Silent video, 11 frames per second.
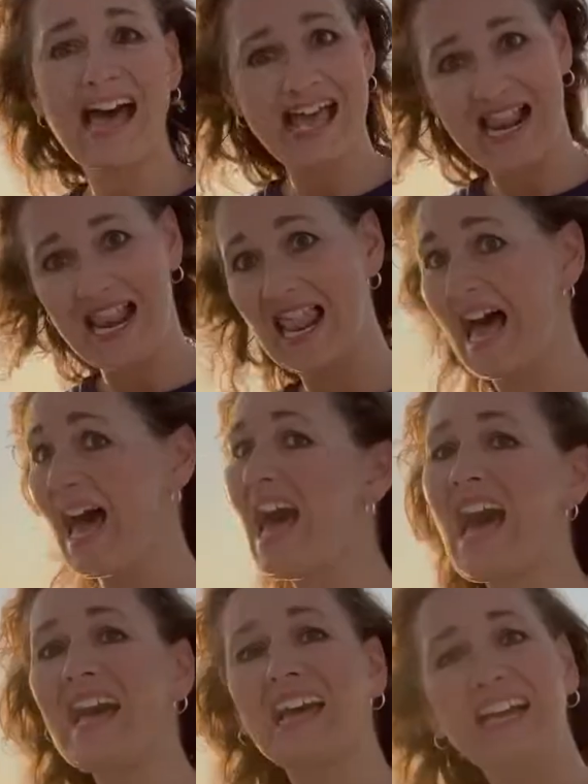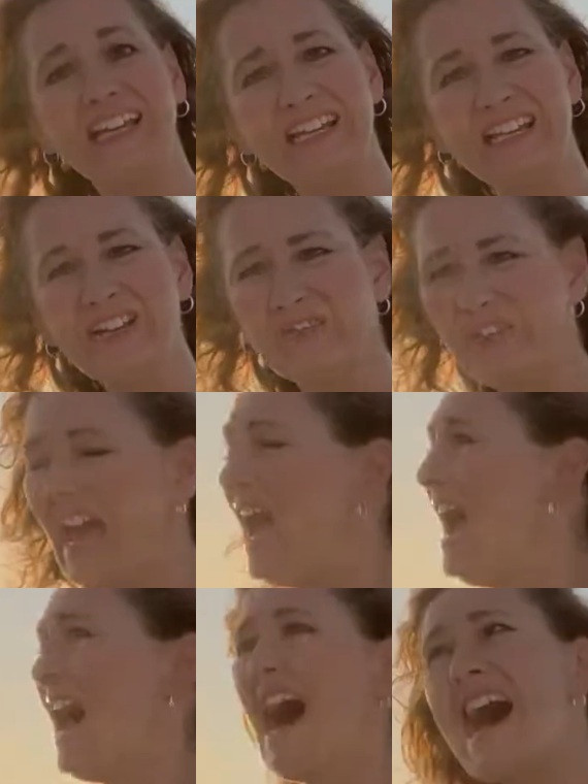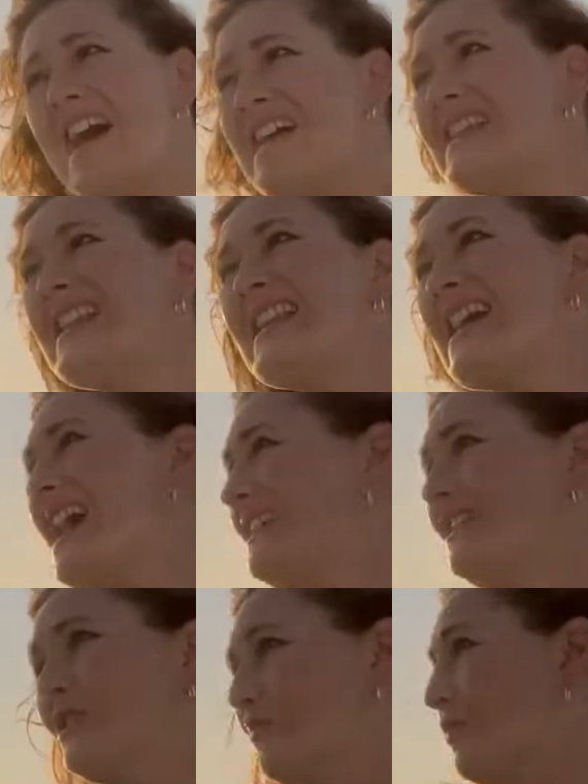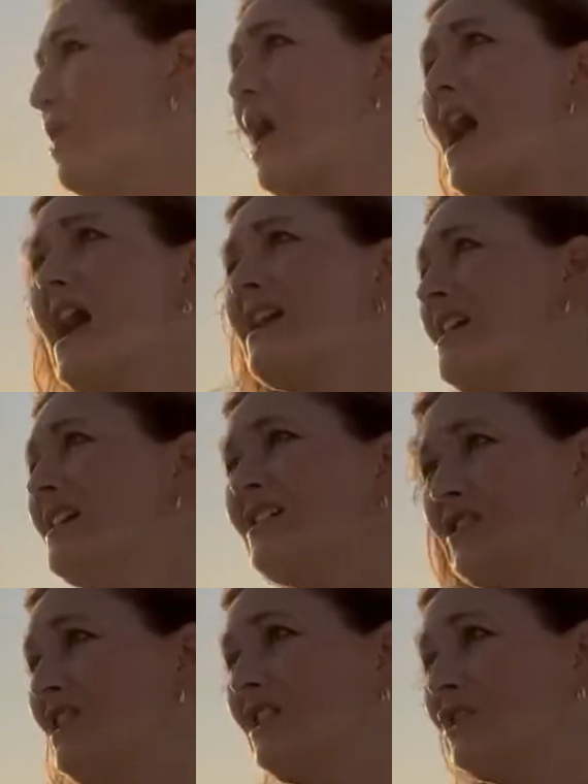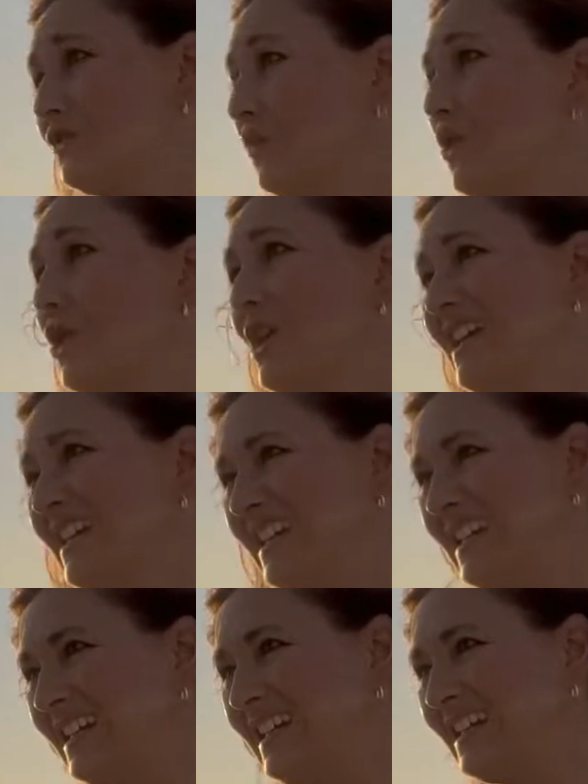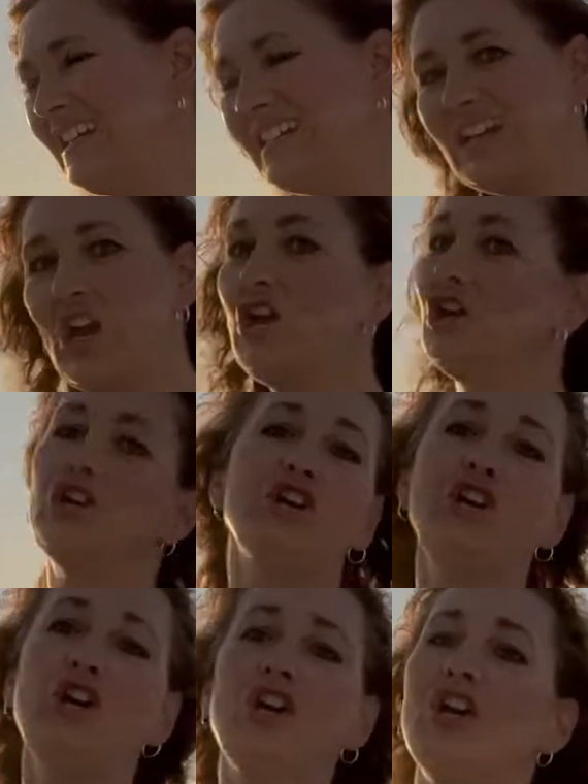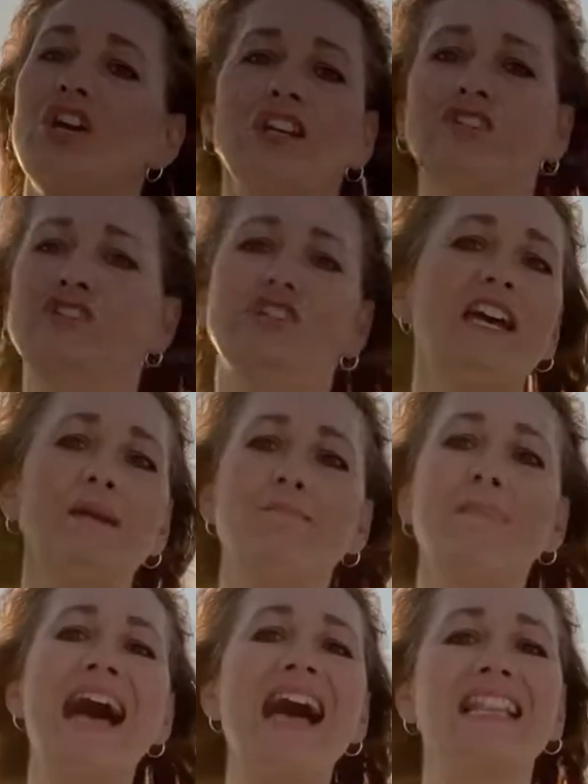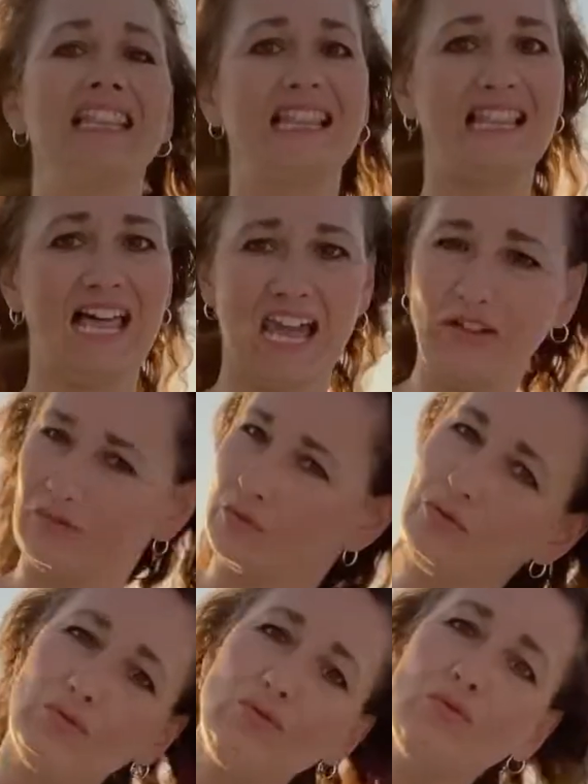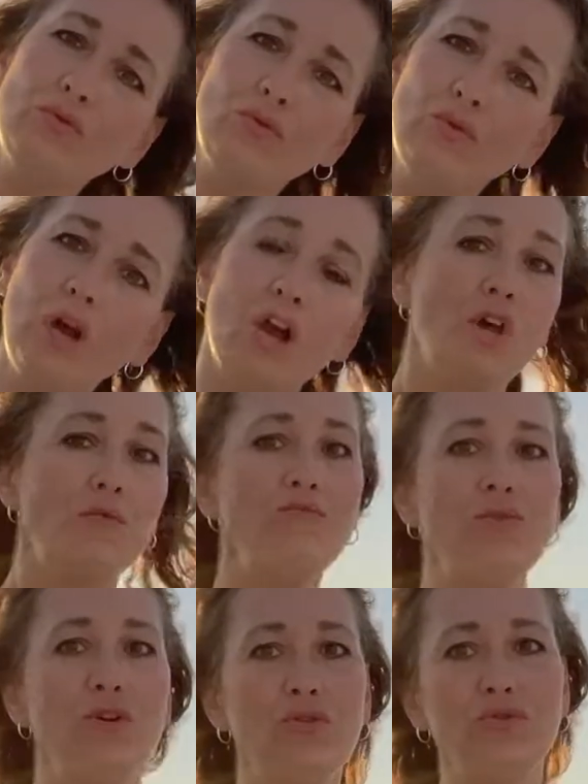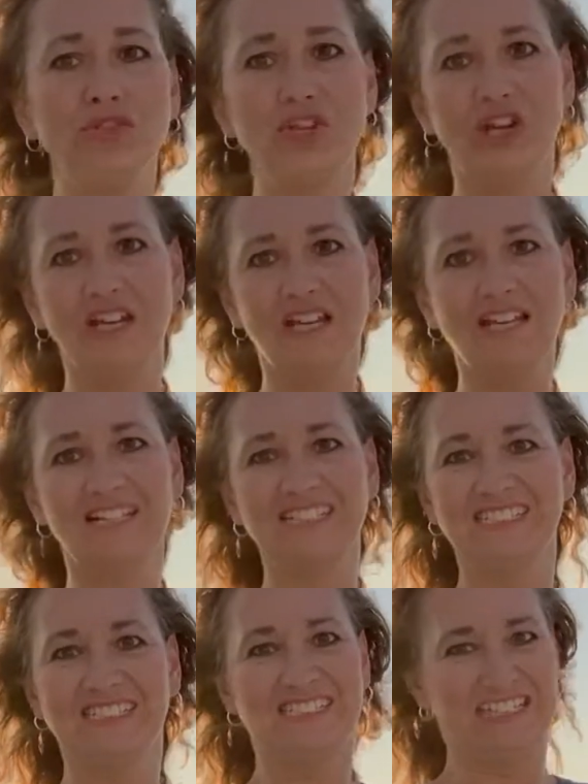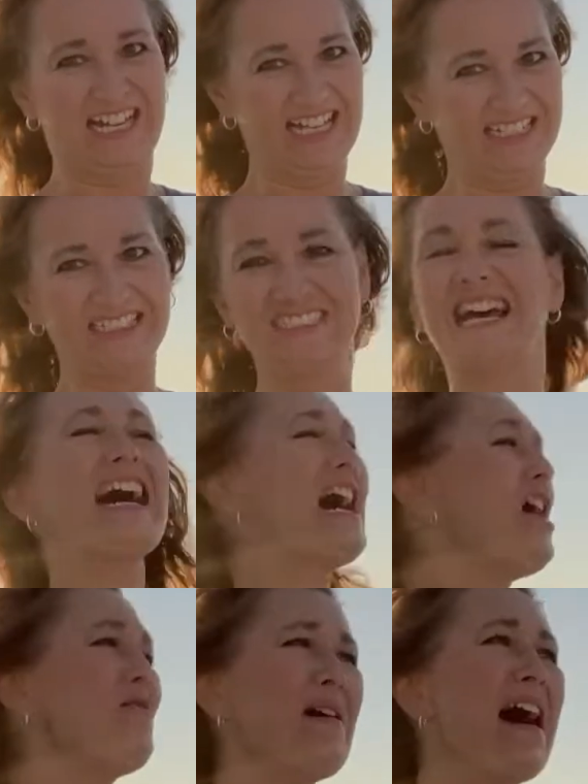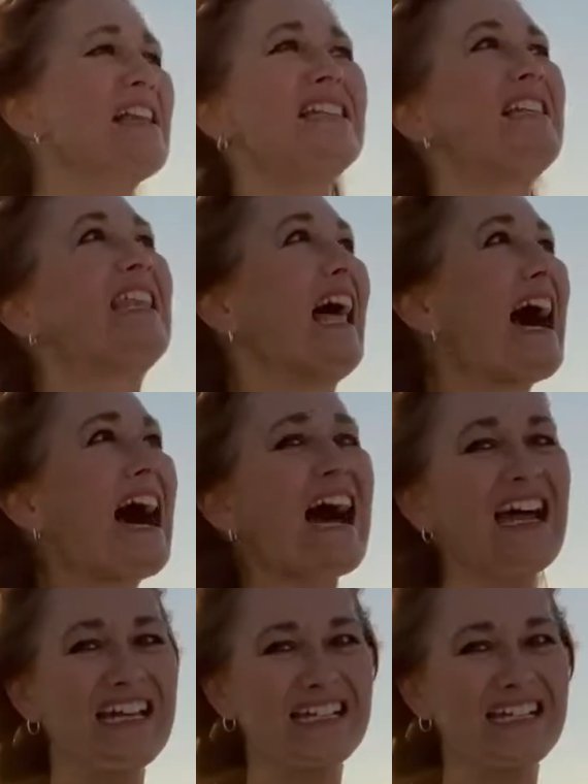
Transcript: life, I let his praises ring. He shed my life to music, and now my life